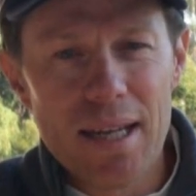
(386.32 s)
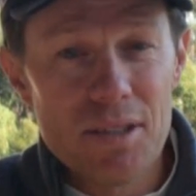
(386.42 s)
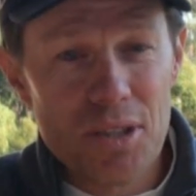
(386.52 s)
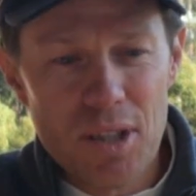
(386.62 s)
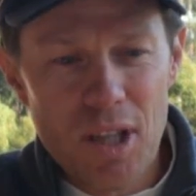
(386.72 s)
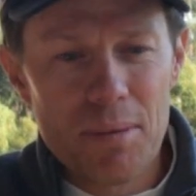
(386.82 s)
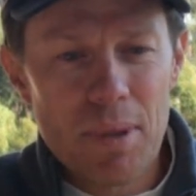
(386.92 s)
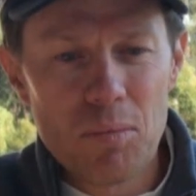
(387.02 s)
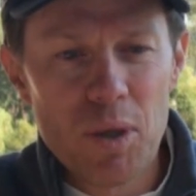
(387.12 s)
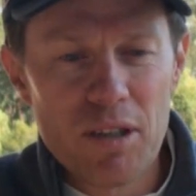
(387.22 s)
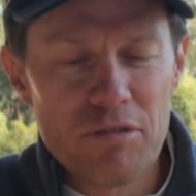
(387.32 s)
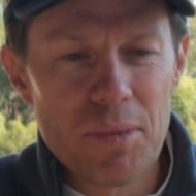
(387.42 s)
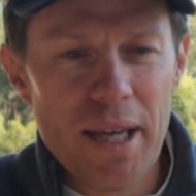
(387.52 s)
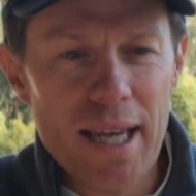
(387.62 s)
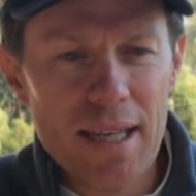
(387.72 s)
uh, just a light bulb went
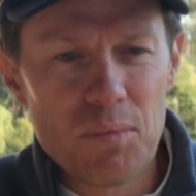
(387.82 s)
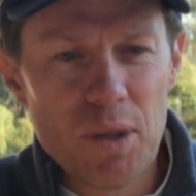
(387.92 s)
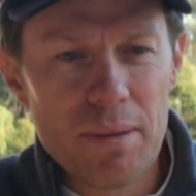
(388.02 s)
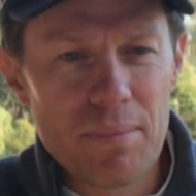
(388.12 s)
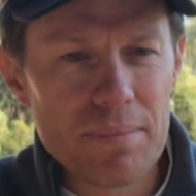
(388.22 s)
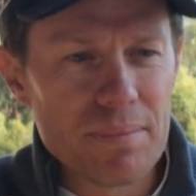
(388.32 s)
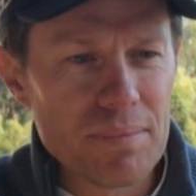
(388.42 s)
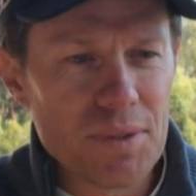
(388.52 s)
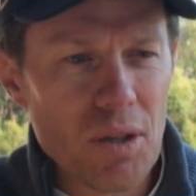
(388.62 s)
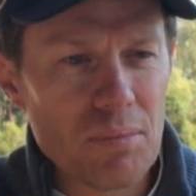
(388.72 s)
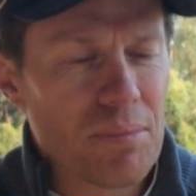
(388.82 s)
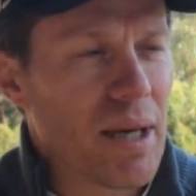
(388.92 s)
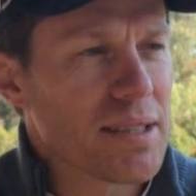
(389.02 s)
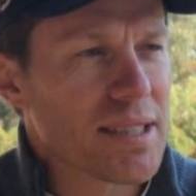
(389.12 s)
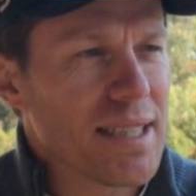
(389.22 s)
off in my head, and what he told me
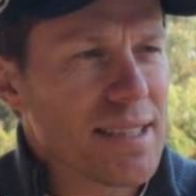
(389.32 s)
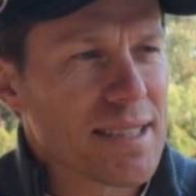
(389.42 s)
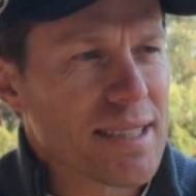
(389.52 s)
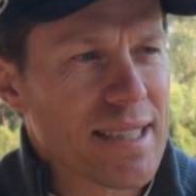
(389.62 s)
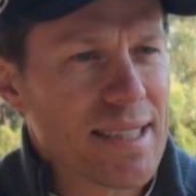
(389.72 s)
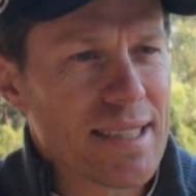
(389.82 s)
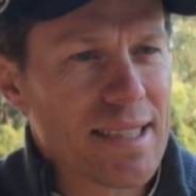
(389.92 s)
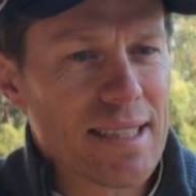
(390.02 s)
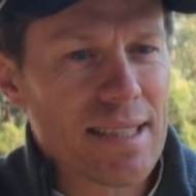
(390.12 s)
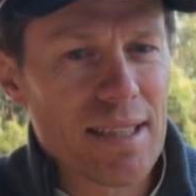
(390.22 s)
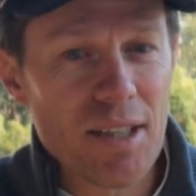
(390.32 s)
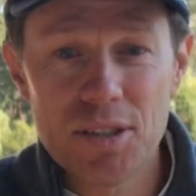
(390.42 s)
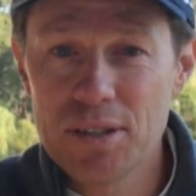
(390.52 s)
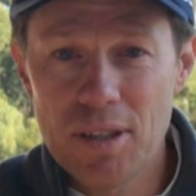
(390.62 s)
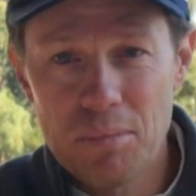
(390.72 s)
made sense, and uh,
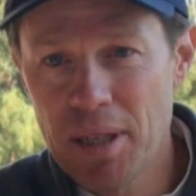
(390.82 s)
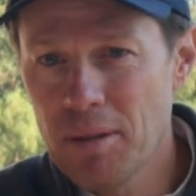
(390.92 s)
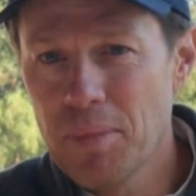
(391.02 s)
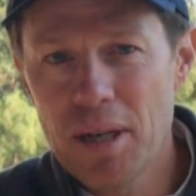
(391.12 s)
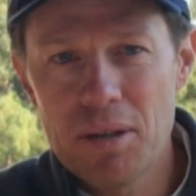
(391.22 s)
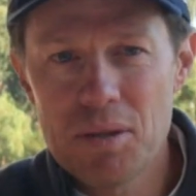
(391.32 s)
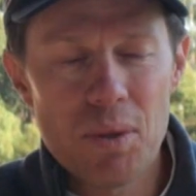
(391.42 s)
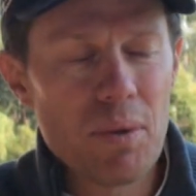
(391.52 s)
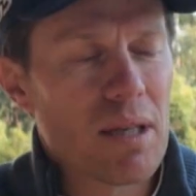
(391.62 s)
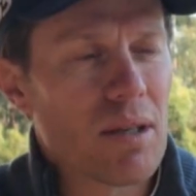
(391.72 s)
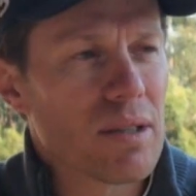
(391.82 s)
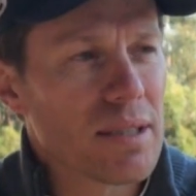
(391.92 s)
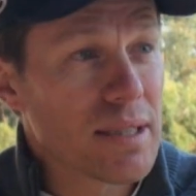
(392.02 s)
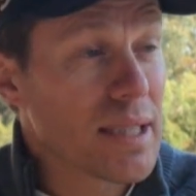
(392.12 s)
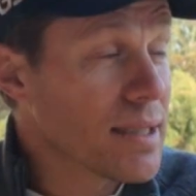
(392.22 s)
I just got better and better as we went
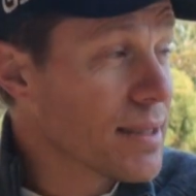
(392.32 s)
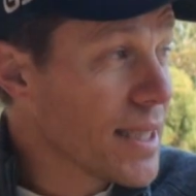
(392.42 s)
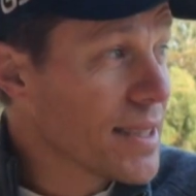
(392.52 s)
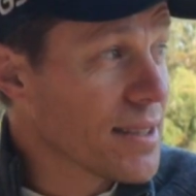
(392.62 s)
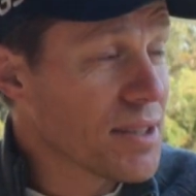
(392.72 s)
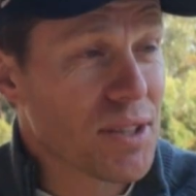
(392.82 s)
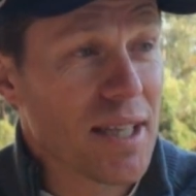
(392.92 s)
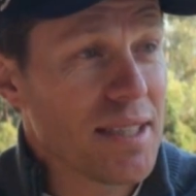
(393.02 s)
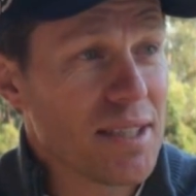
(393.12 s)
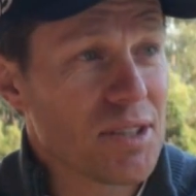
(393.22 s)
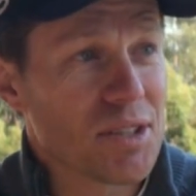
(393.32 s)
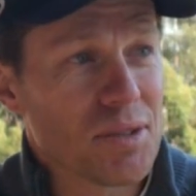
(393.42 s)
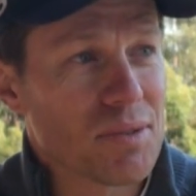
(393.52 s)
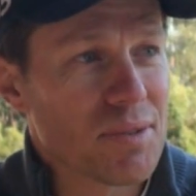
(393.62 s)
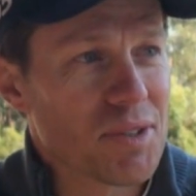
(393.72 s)
along, and uh, yeah, to this day he's
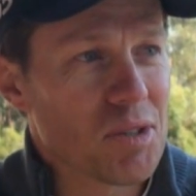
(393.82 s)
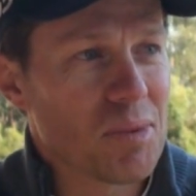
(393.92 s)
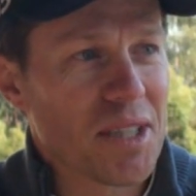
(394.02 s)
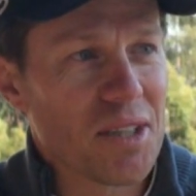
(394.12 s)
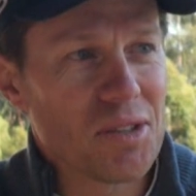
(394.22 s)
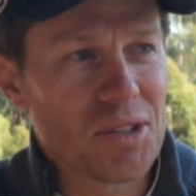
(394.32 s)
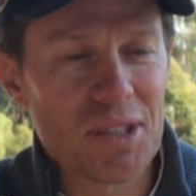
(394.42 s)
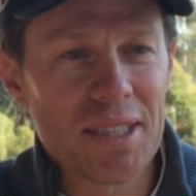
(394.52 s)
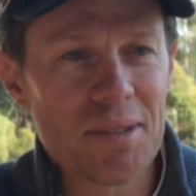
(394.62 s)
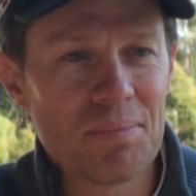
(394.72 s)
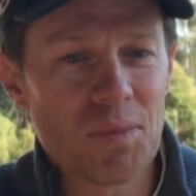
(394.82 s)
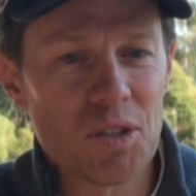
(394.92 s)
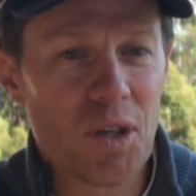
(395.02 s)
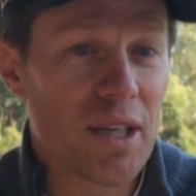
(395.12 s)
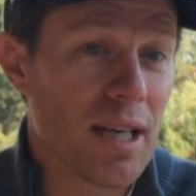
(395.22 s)
still still my coach.
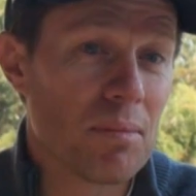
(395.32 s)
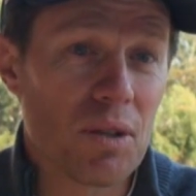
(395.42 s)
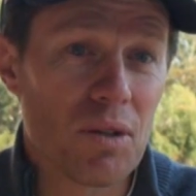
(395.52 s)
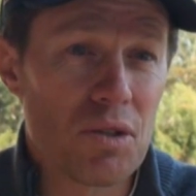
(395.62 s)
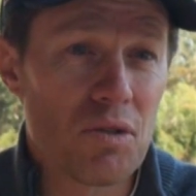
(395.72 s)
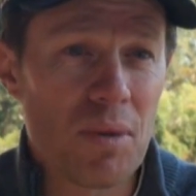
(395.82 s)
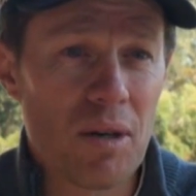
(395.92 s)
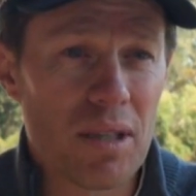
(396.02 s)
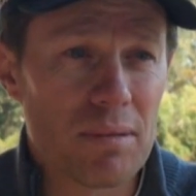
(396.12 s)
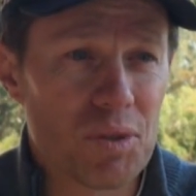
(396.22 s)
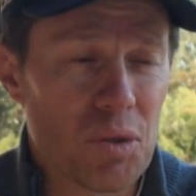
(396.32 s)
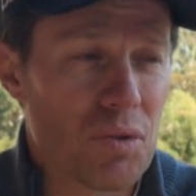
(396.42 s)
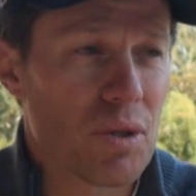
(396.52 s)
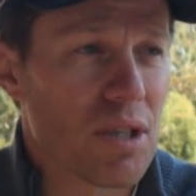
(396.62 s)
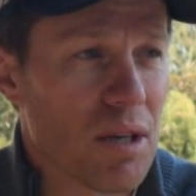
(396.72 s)
Um, I try to get him across to America
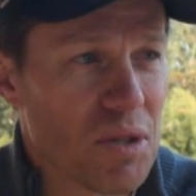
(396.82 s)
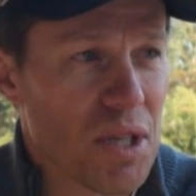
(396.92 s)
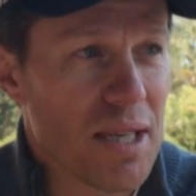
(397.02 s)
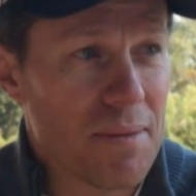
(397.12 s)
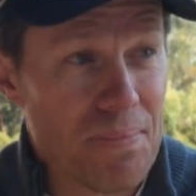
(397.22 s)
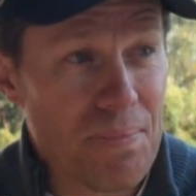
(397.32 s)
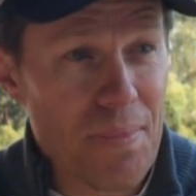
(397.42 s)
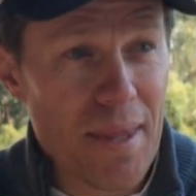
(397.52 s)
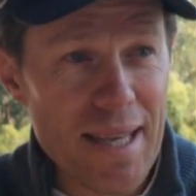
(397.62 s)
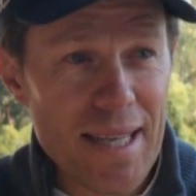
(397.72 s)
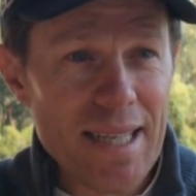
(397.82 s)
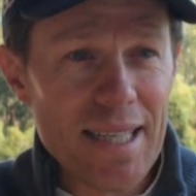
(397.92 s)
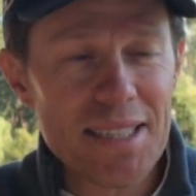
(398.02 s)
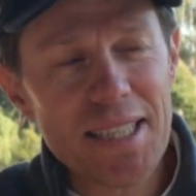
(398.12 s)
two or three times a year. Mm -hmm